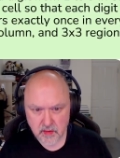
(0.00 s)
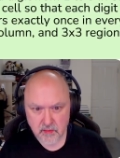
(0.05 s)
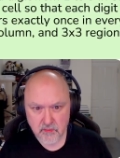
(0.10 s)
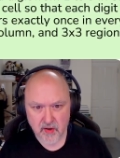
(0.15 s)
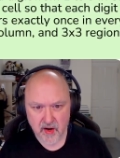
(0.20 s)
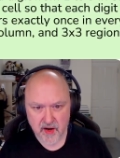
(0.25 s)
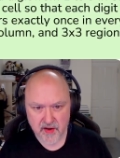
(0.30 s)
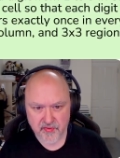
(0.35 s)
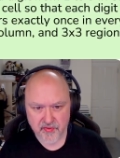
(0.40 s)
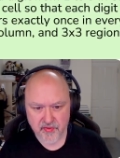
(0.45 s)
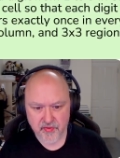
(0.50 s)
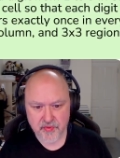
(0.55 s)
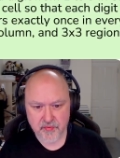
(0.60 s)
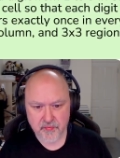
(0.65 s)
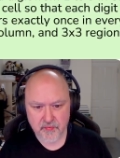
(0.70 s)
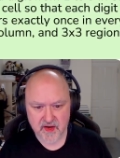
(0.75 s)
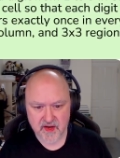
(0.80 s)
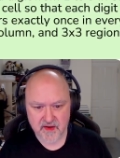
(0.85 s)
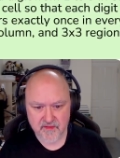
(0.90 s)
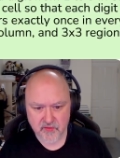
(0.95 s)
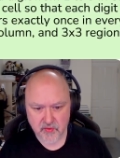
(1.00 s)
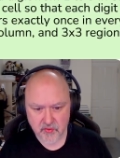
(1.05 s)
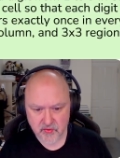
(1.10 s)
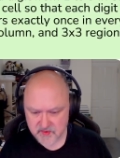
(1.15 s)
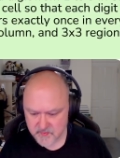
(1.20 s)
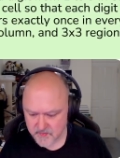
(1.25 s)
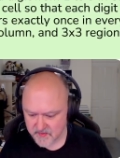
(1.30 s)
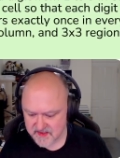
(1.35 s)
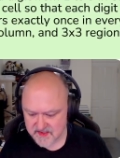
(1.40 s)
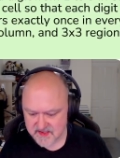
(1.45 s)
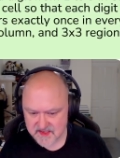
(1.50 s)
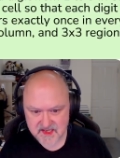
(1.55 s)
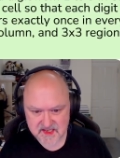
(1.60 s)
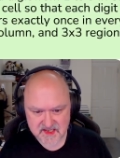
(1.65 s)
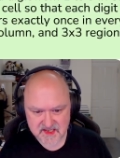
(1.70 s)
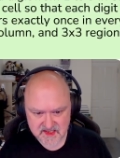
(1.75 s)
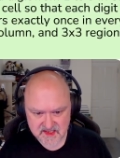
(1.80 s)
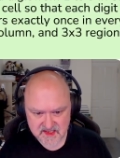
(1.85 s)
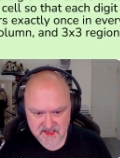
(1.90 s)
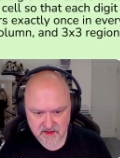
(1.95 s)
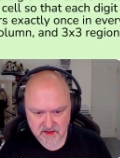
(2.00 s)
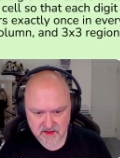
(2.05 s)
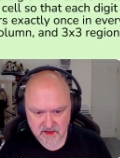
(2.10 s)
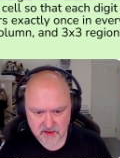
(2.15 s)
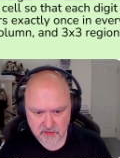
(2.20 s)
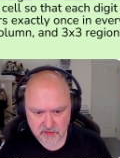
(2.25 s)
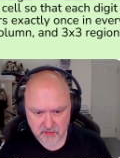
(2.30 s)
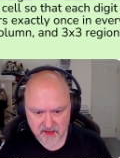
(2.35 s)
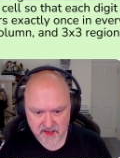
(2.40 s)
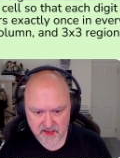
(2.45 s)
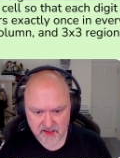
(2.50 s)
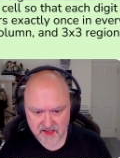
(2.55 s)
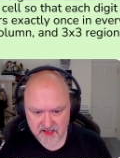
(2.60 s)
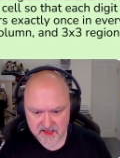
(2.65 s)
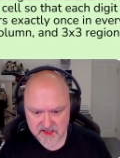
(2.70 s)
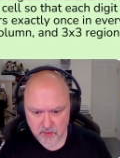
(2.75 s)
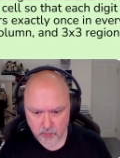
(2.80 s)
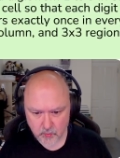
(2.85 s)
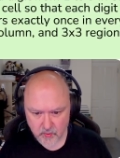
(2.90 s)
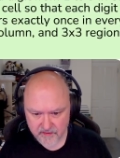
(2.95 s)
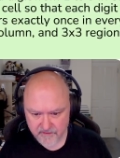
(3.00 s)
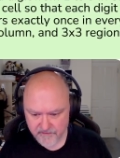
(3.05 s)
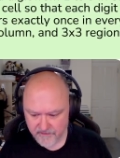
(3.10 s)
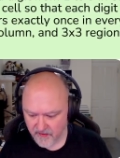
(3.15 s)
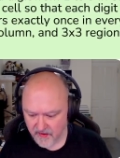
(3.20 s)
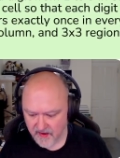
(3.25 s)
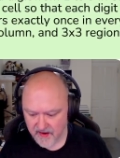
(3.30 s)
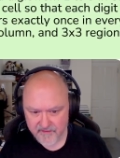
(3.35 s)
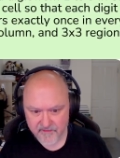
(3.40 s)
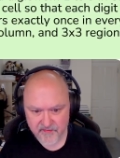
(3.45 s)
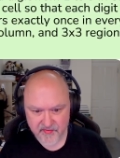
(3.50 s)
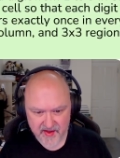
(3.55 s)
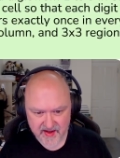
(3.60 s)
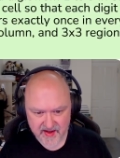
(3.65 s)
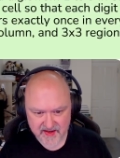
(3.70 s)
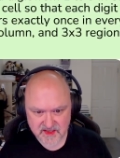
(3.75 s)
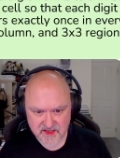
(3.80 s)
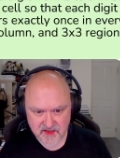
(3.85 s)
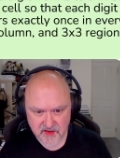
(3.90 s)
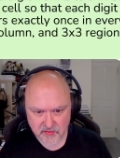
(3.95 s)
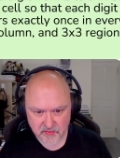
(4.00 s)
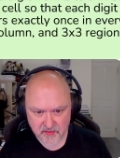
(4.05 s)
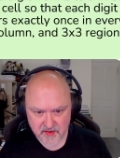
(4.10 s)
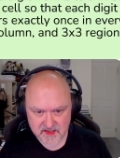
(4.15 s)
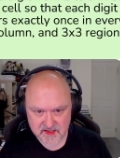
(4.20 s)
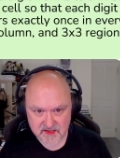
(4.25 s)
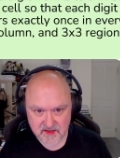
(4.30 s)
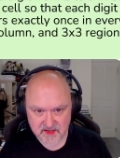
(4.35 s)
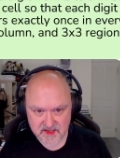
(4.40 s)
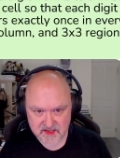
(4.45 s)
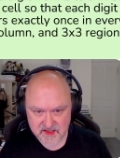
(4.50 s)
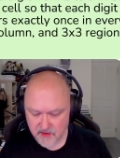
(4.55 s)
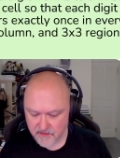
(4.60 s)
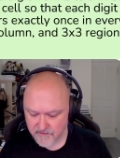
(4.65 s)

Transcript: Right, the three, of course, means this isn't the three. That's a one five, that's a three, so there's no